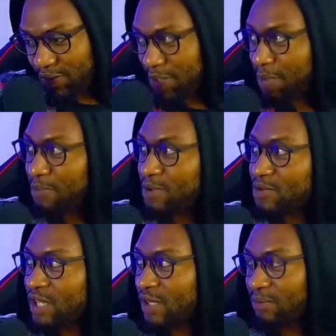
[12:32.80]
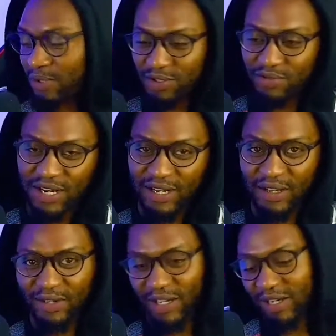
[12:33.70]
music, because right
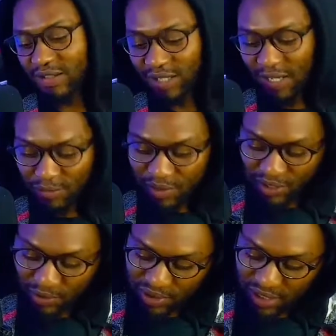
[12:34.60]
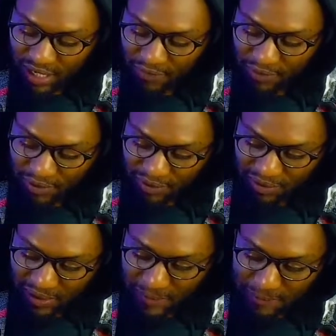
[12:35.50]
now the Cameroon is hosting the AFCON,
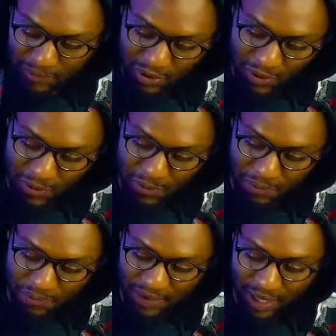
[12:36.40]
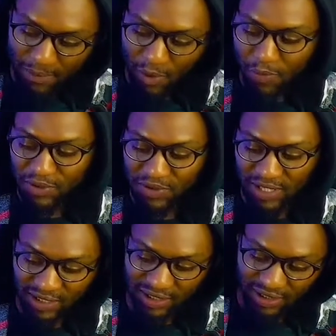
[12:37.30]
right? So I'm open to
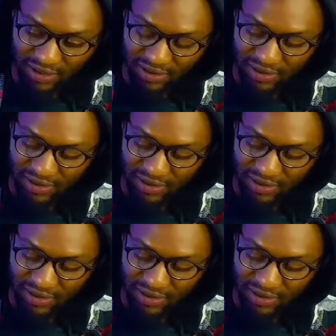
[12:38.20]
anything.